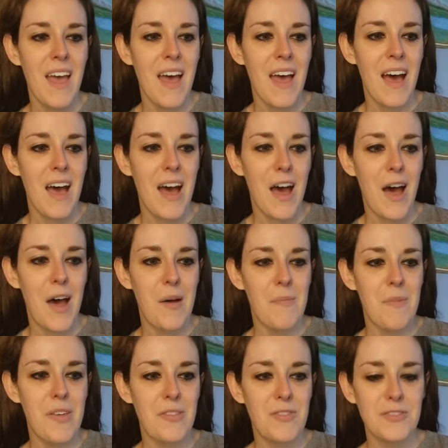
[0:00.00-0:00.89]

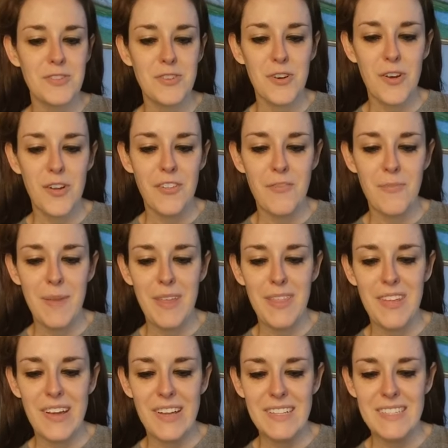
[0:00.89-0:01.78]
Those are all of my
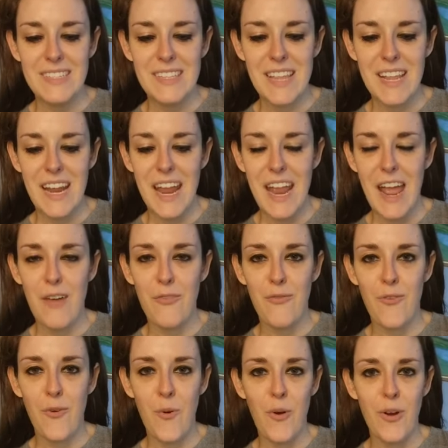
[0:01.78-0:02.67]
thoughts that I have
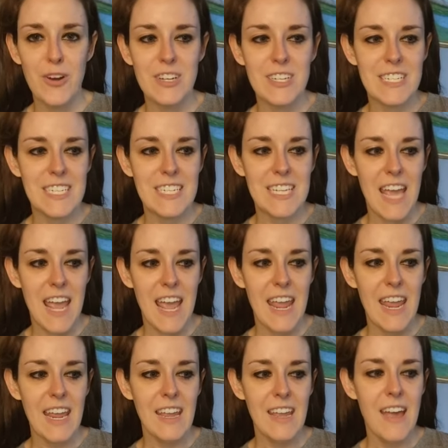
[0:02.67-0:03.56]
for
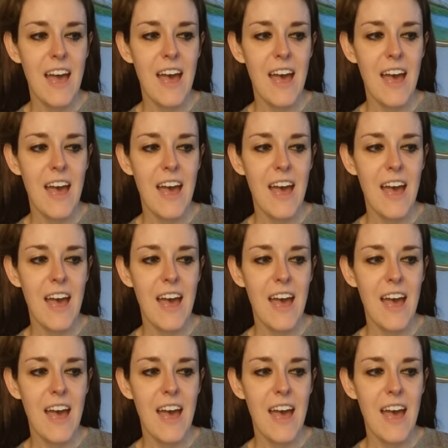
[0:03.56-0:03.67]
today.